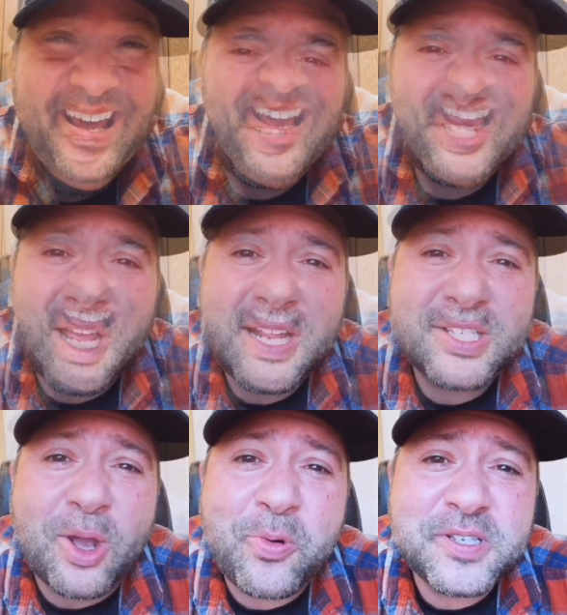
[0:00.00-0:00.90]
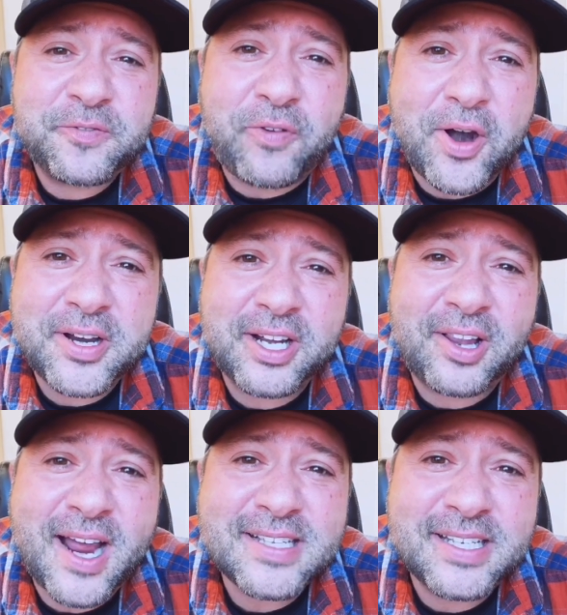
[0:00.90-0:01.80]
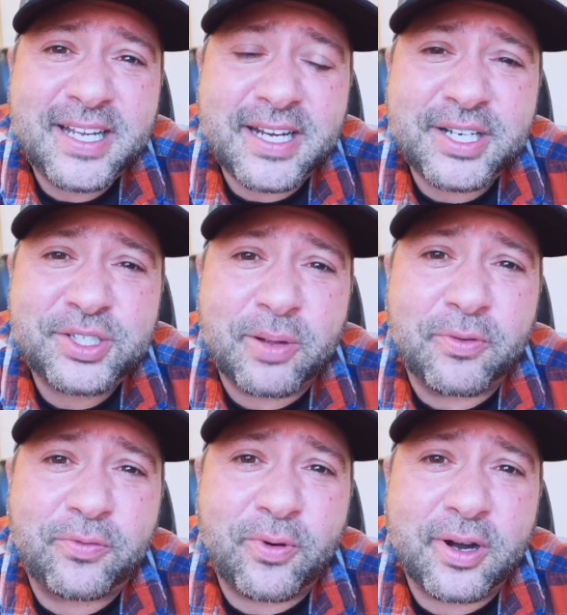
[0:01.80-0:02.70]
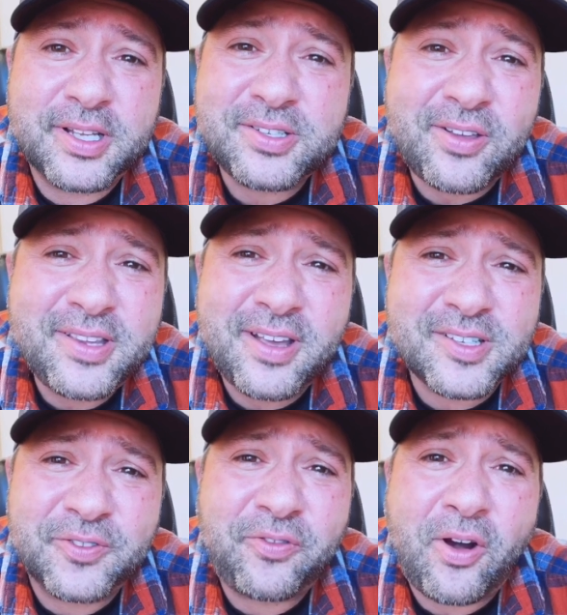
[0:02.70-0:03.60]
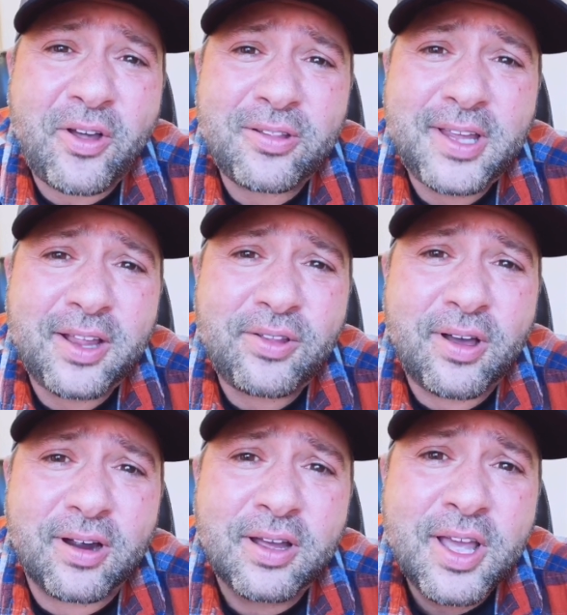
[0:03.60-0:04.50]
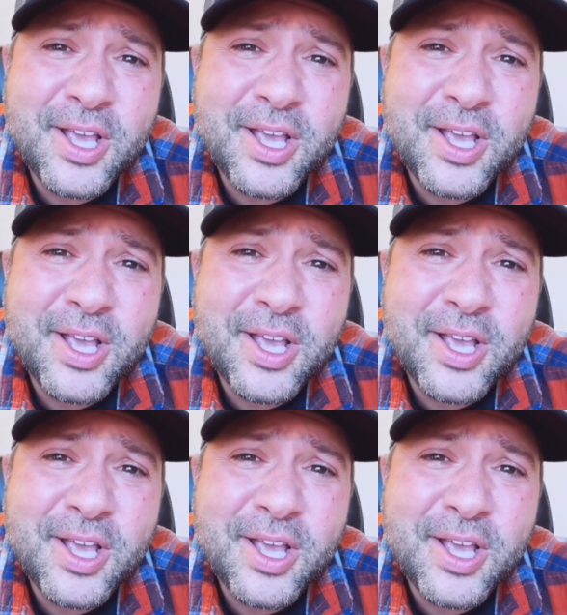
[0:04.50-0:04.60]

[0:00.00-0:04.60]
Little Johnny is always farting in class and getting in trouble for it. That's all he does, fart all day long.